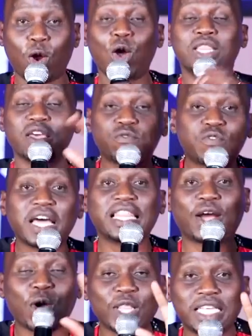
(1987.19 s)
God the
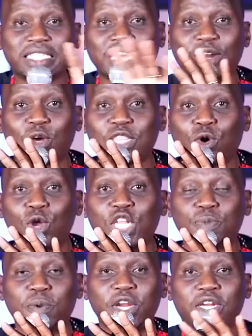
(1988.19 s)
Father, God the Son, God the
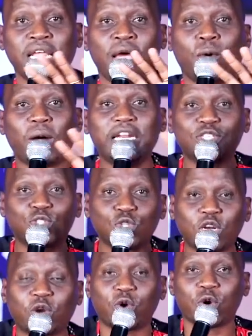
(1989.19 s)
Holy Spirit, one is
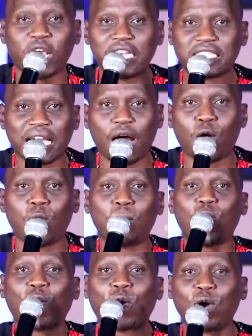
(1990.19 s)
not greater or
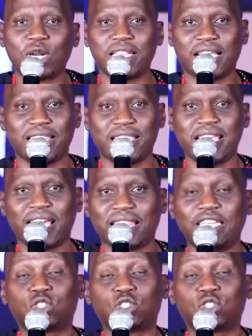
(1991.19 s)
more God than the other.